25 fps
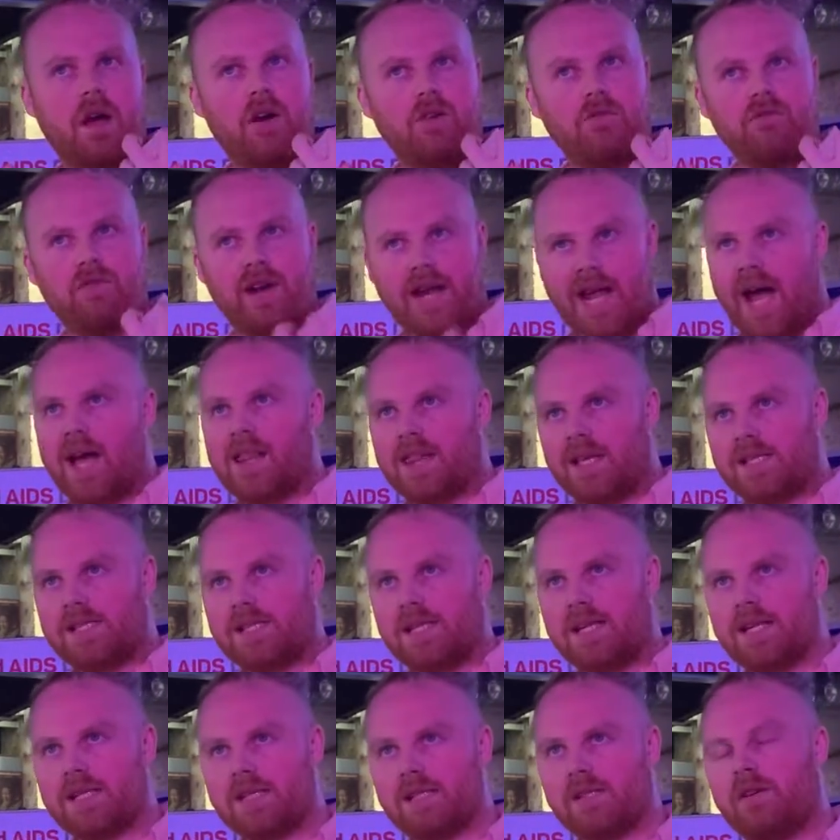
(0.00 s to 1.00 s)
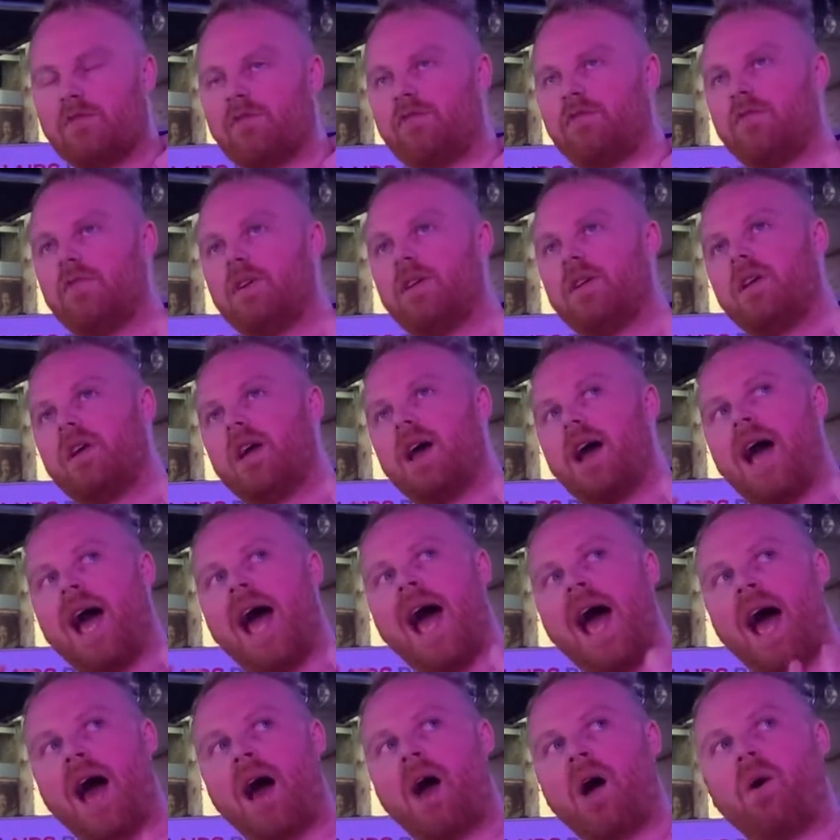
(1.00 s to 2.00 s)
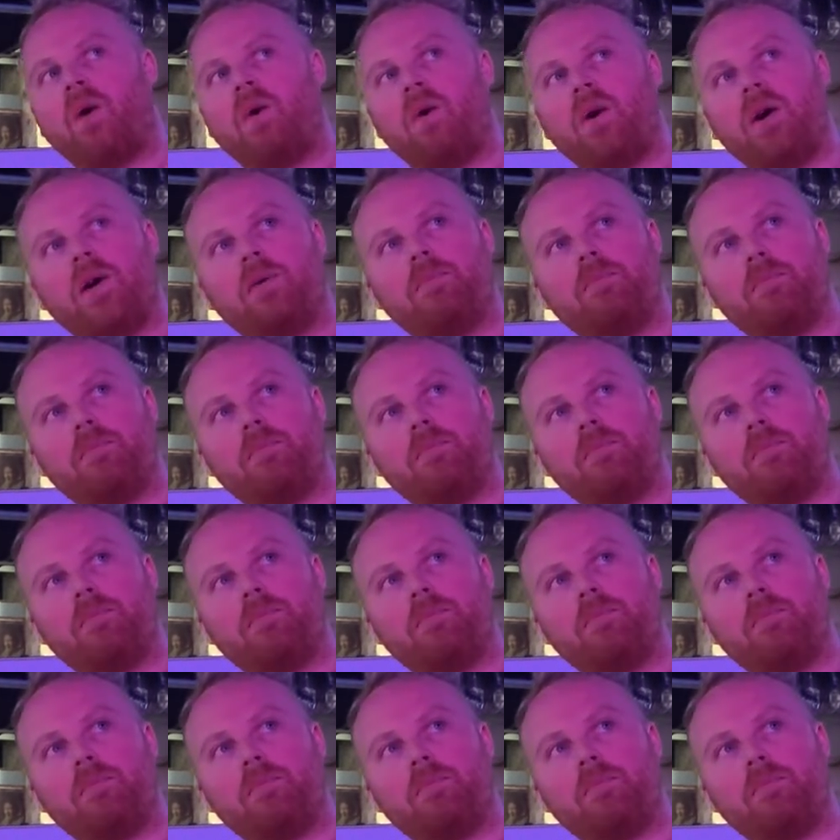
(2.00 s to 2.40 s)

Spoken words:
realities of how